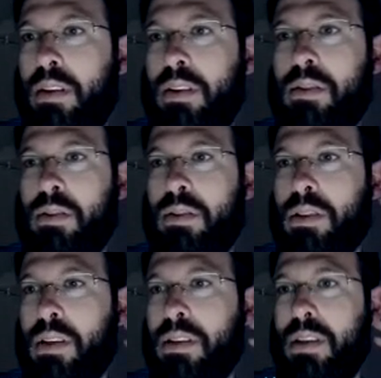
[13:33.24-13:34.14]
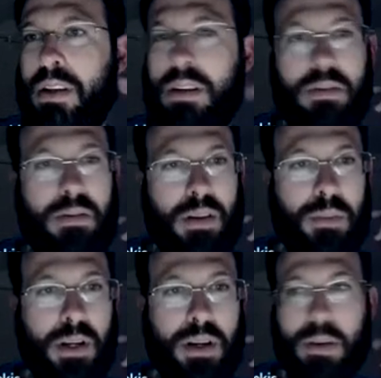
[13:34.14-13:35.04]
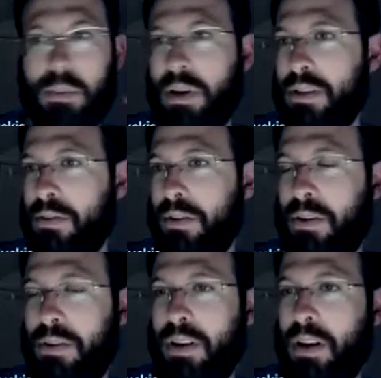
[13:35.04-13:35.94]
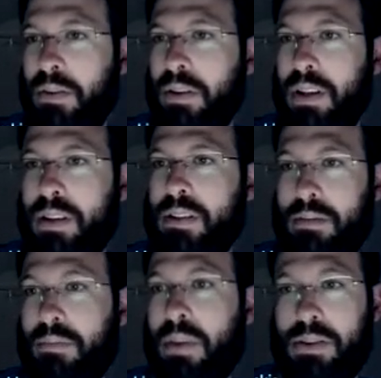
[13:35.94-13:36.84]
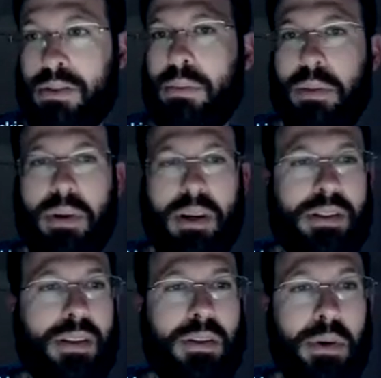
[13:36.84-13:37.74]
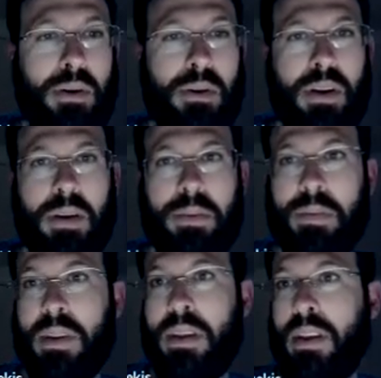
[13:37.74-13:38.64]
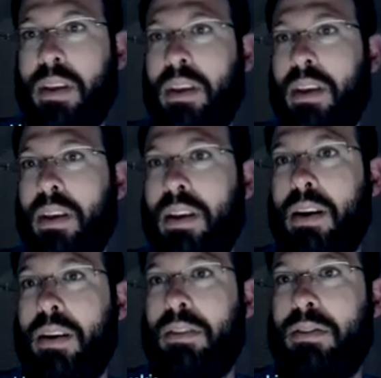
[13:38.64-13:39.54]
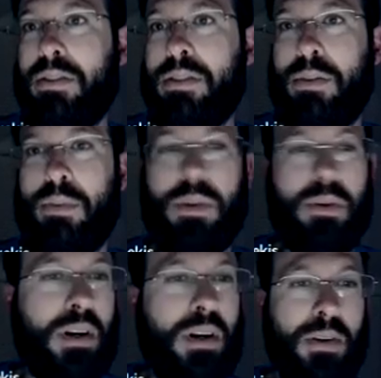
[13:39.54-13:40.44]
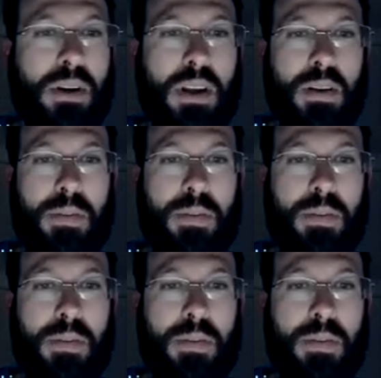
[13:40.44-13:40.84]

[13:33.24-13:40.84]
As soon as I said I'm not going to pause the recording, I realized I should be pausing the recording. Now I've resumed the recording.